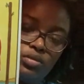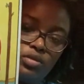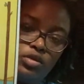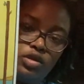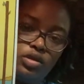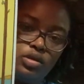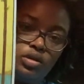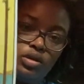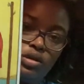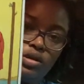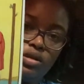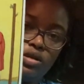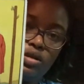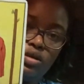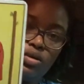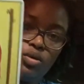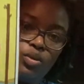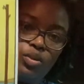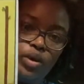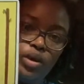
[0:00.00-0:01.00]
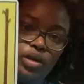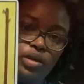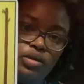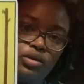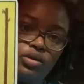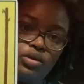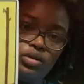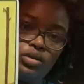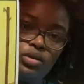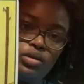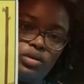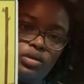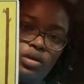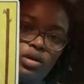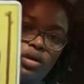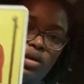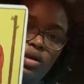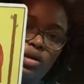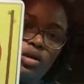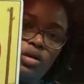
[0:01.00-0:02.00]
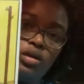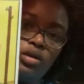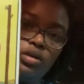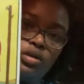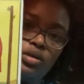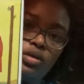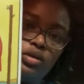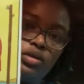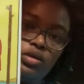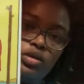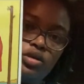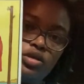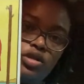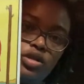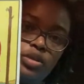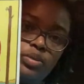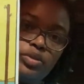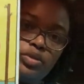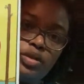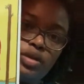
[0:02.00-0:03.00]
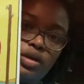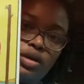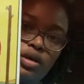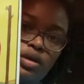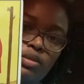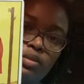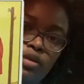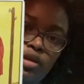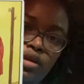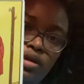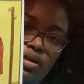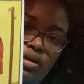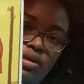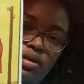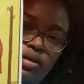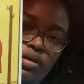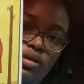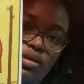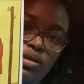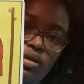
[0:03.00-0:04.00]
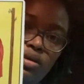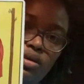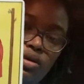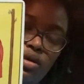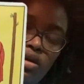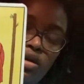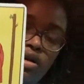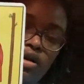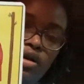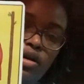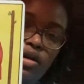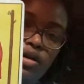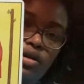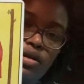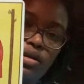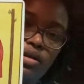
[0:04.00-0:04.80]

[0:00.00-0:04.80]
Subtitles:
So this is the waiting on your ships to come in card.